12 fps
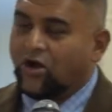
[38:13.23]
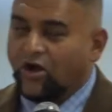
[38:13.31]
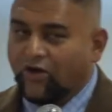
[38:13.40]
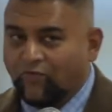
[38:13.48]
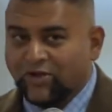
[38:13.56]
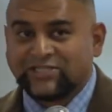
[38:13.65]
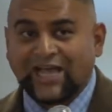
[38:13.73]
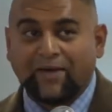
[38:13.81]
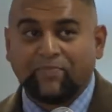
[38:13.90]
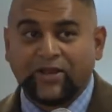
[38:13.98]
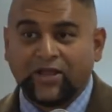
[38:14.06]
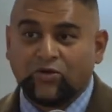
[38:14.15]
of what's
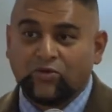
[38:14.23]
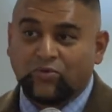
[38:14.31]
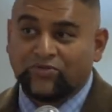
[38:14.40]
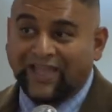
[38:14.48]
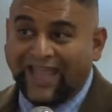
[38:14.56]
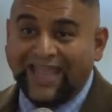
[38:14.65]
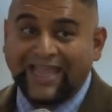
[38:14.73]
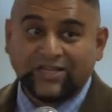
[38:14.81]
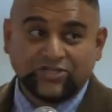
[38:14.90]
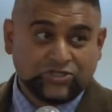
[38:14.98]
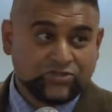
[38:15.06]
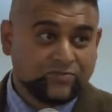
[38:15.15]
happening with age.